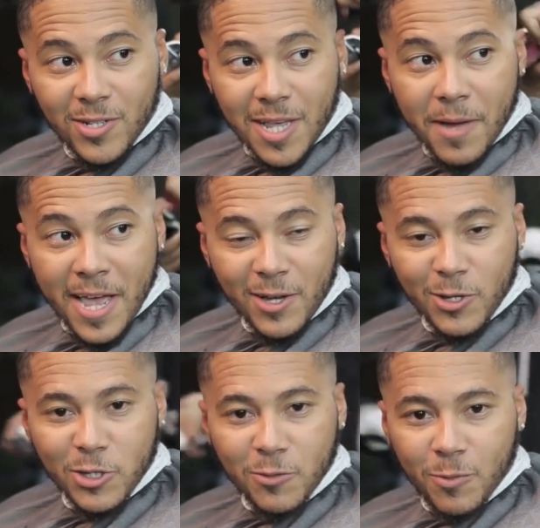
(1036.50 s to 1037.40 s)
Because
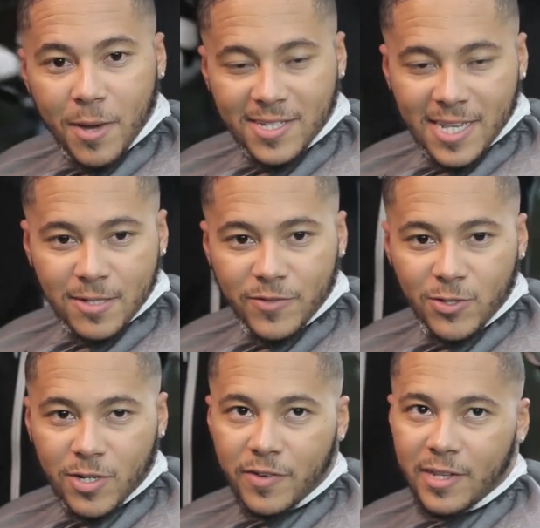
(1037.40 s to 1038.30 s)
we might say something
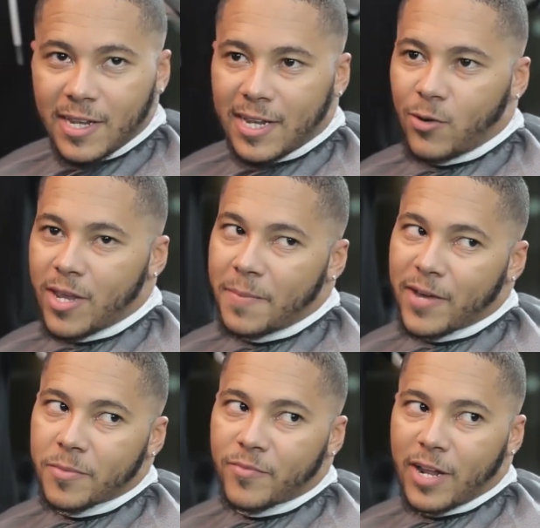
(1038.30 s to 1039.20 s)
to each other, and then I don't hear
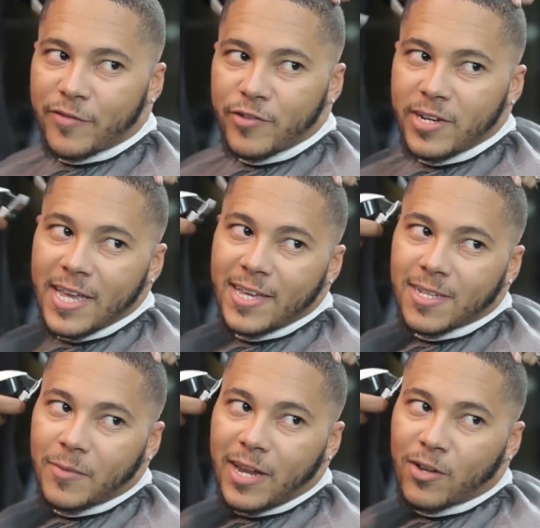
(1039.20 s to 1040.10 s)
back from him for like 3
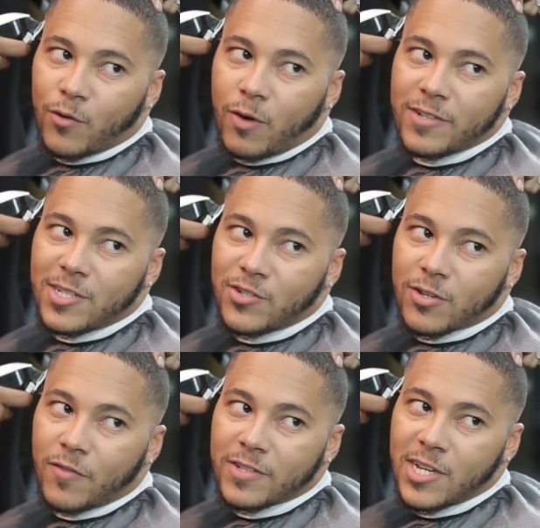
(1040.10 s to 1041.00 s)
days, and the
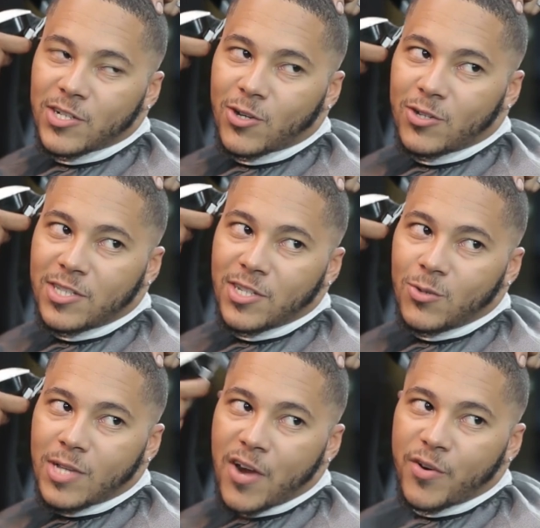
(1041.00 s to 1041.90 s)
conversation
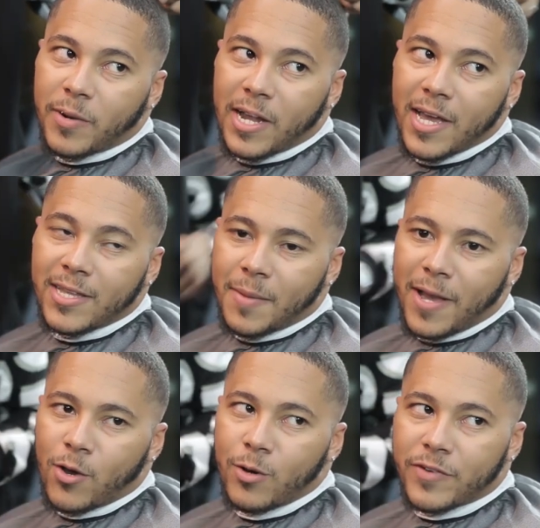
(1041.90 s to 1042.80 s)
continues. I reply, and it
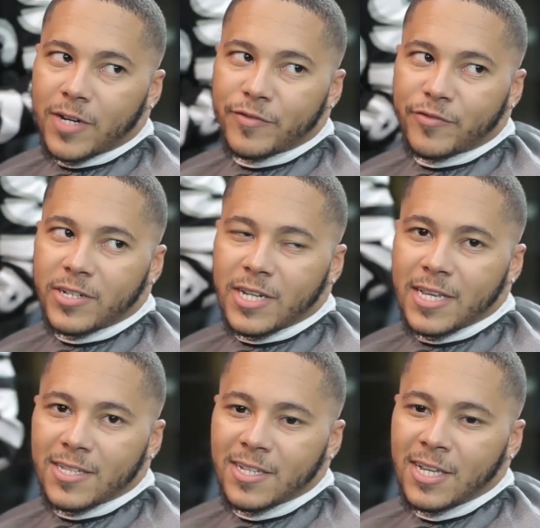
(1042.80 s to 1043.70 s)
might go on for another 3
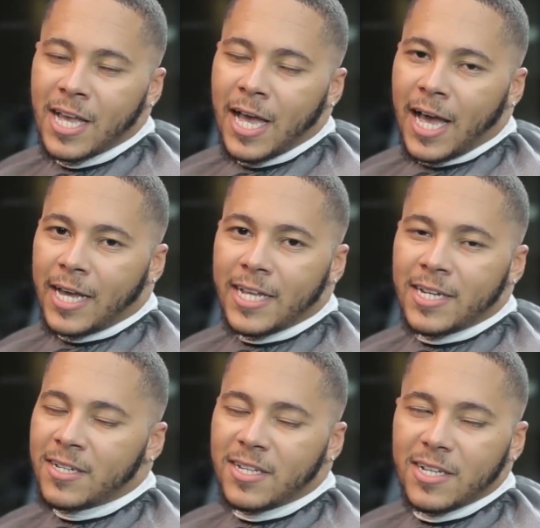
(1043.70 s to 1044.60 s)
days, and
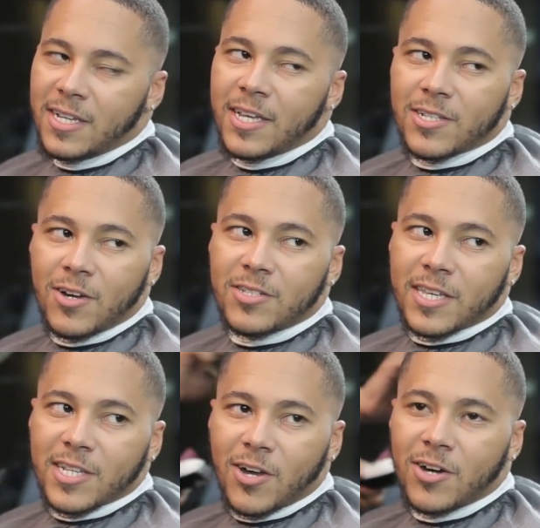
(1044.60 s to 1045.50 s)
then it's hard
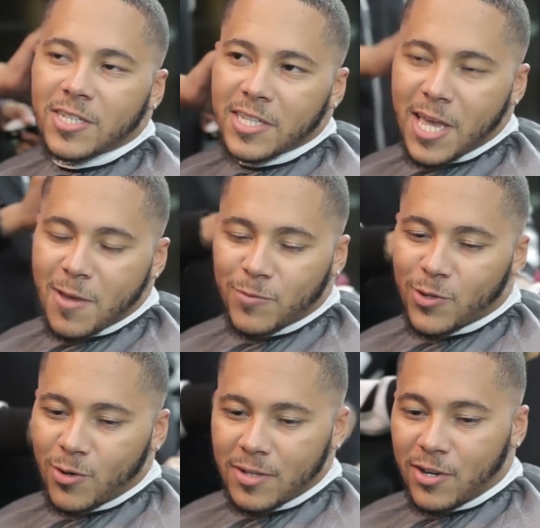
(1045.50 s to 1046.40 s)
to get him
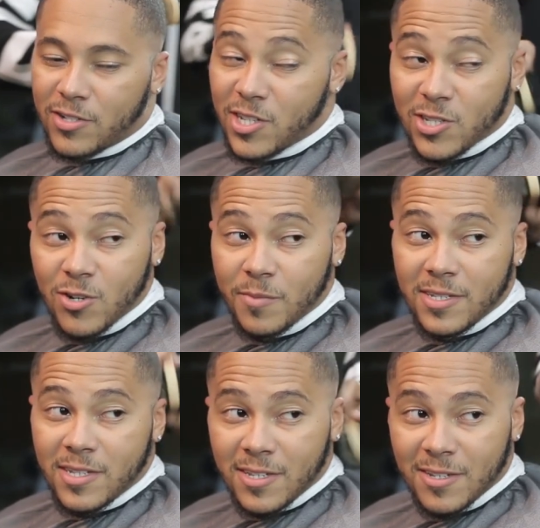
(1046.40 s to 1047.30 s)
to hold on because he's so
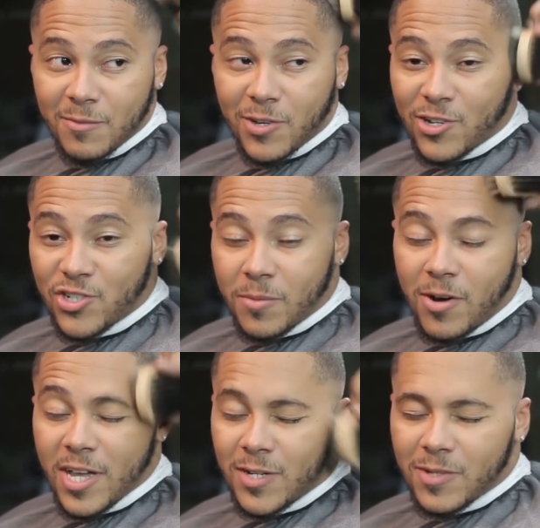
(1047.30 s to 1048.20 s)
busy. Because
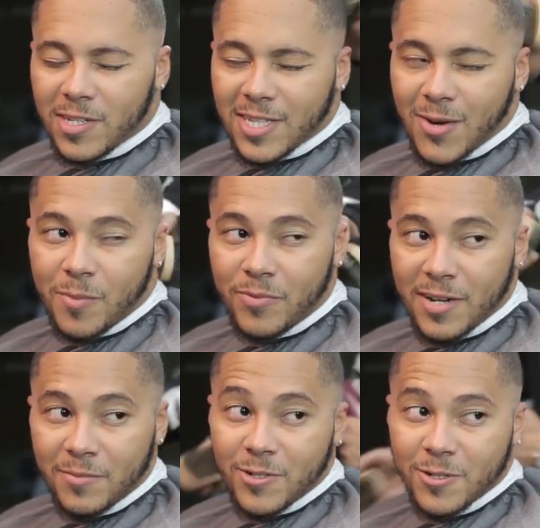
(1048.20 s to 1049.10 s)
Jamal Edwards is now a
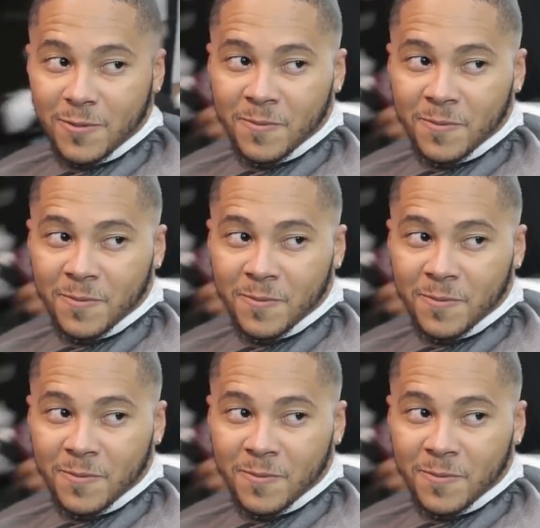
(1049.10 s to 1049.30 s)
brand, bro.